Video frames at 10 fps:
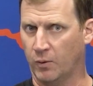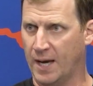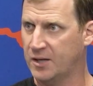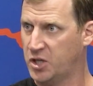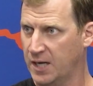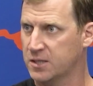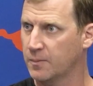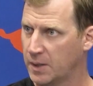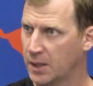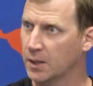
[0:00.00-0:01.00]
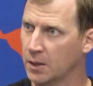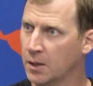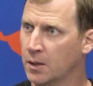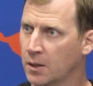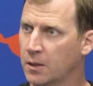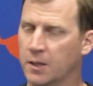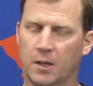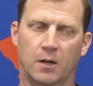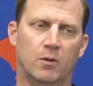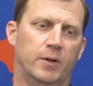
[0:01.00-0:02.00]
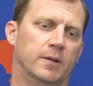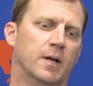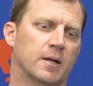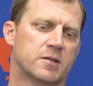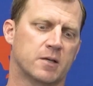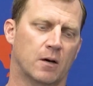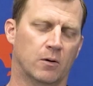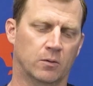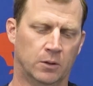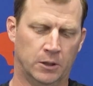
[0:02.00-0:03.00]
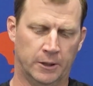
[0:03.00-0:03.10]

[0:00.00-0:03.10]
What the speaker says: we got a chance to be in, you know. And so